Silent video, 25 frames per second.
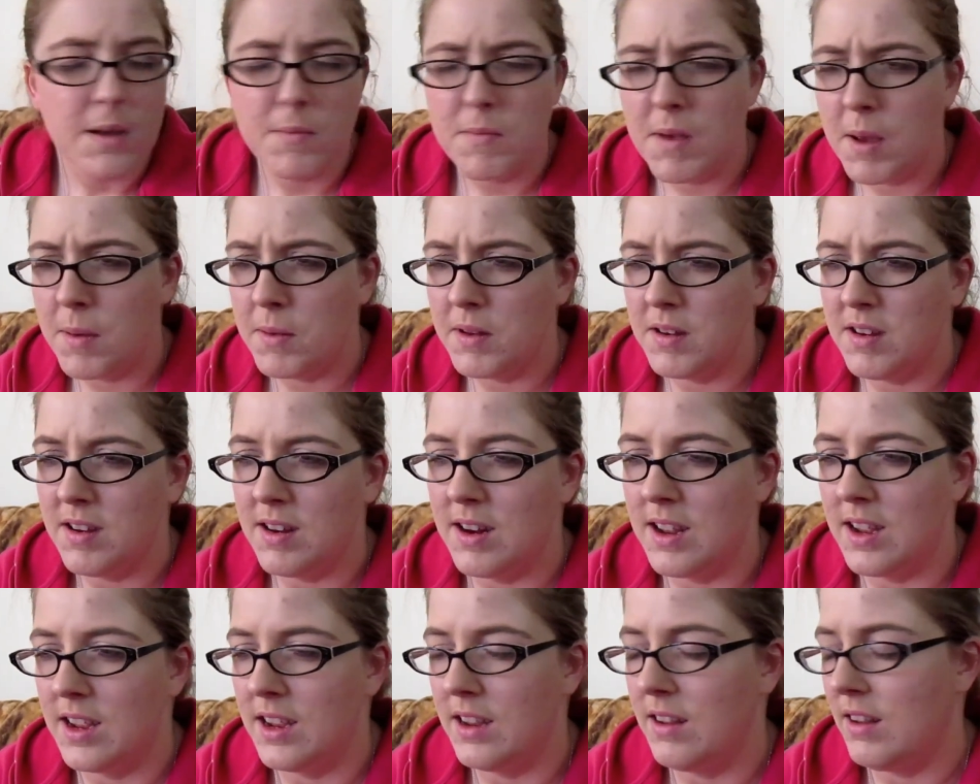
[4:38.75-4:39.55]
Maybe
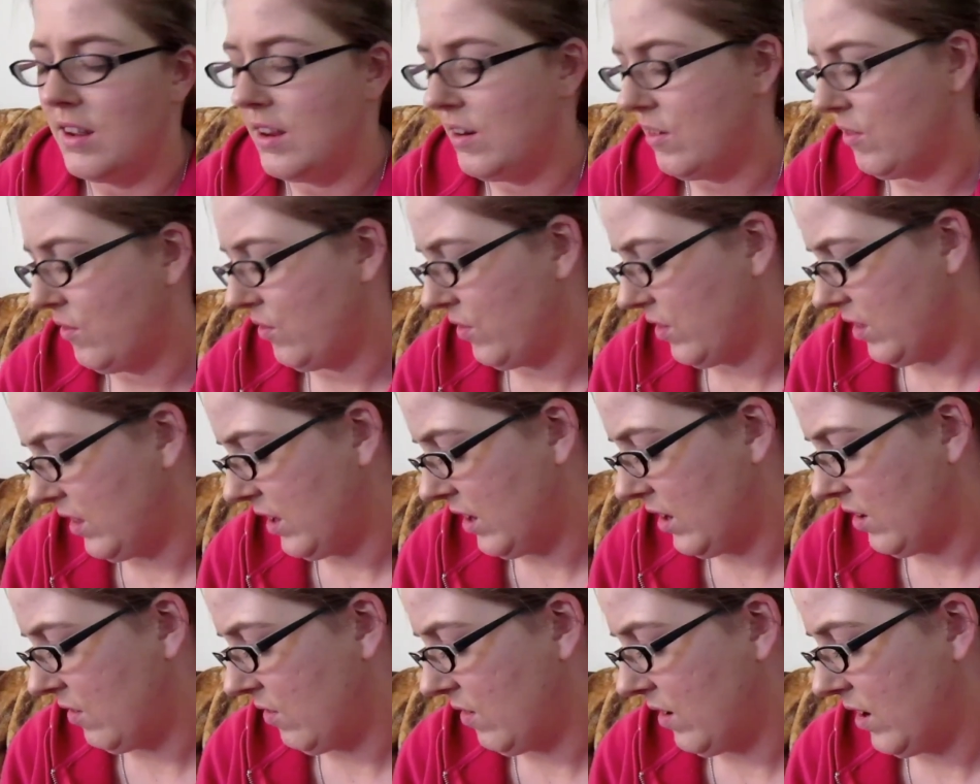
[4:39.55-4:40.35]
tonight. I don't feel
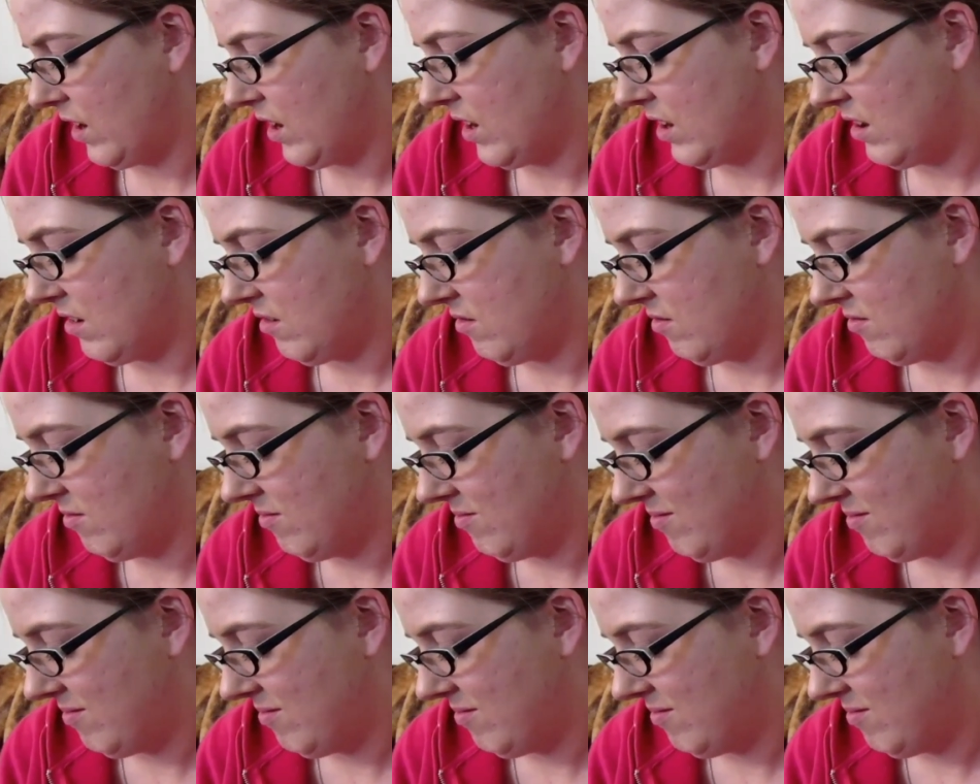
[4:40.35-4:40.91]
like it right now.